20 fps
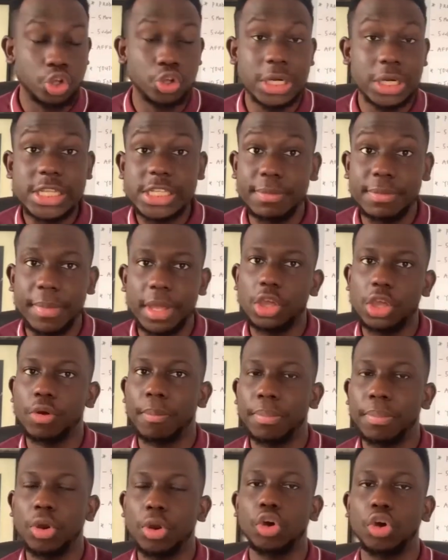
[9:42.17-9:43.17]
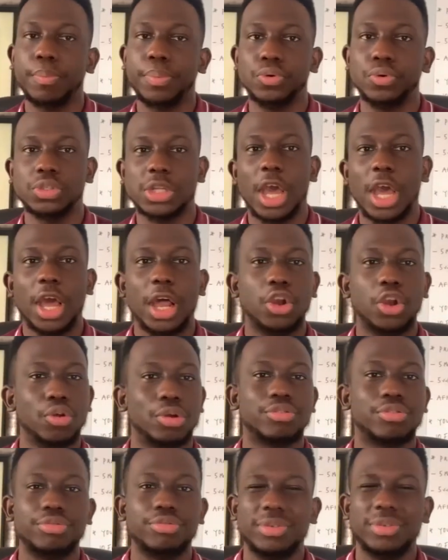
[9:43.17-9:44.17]
You need to make your blog post
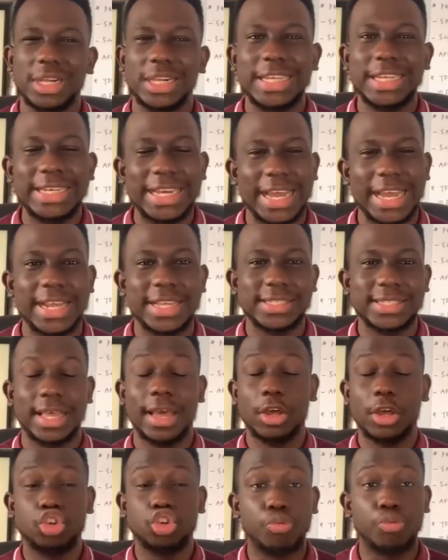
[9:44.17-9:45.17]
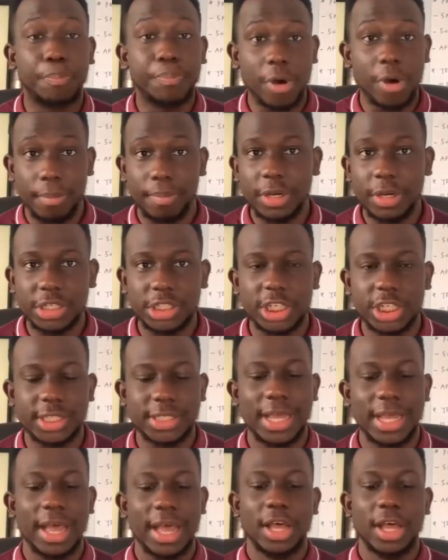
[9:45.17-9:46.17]
look really nice, you publish
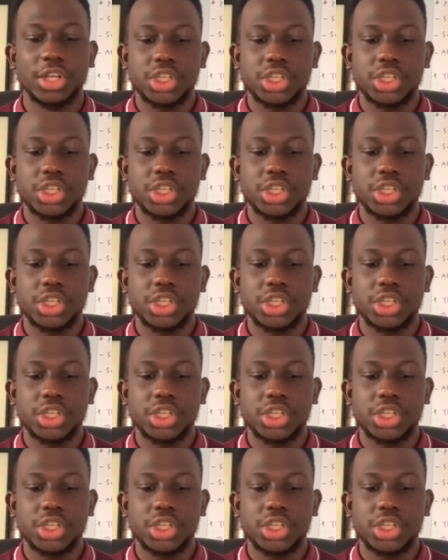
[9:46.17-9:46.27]
it.